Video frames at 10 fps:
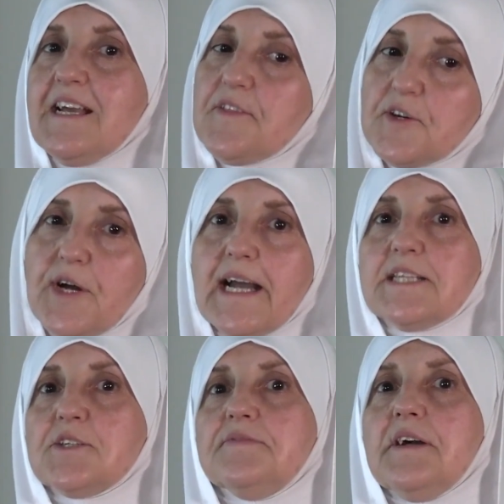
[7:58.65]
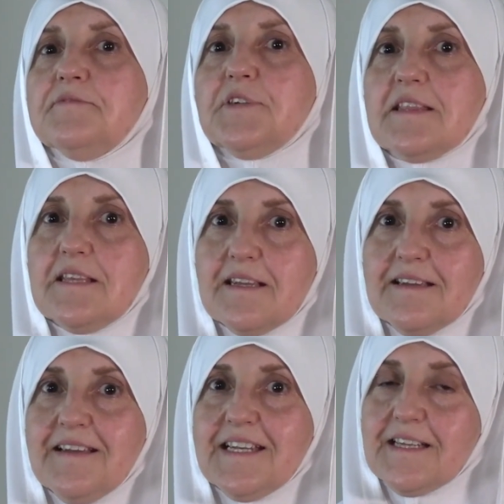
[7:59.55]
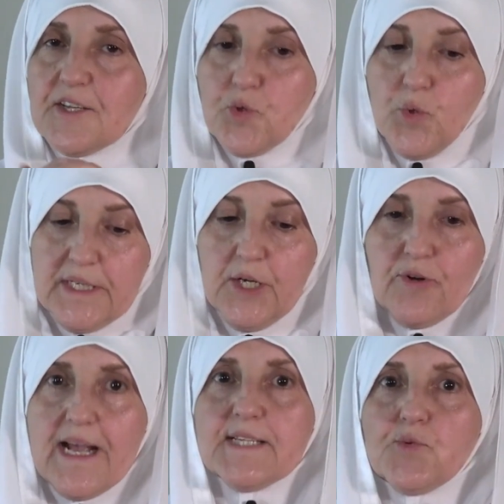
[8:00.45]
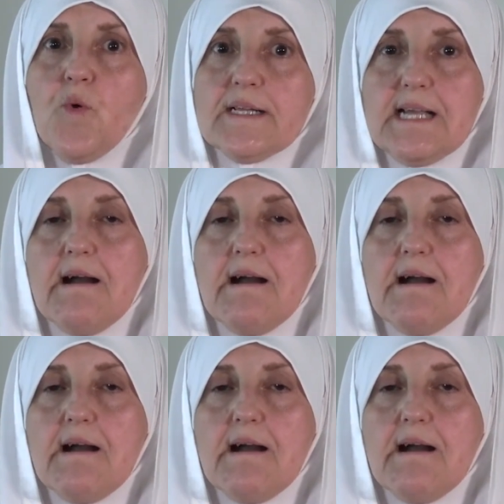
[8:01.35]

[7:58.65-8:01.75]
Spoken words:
the right of everything. Not only look at what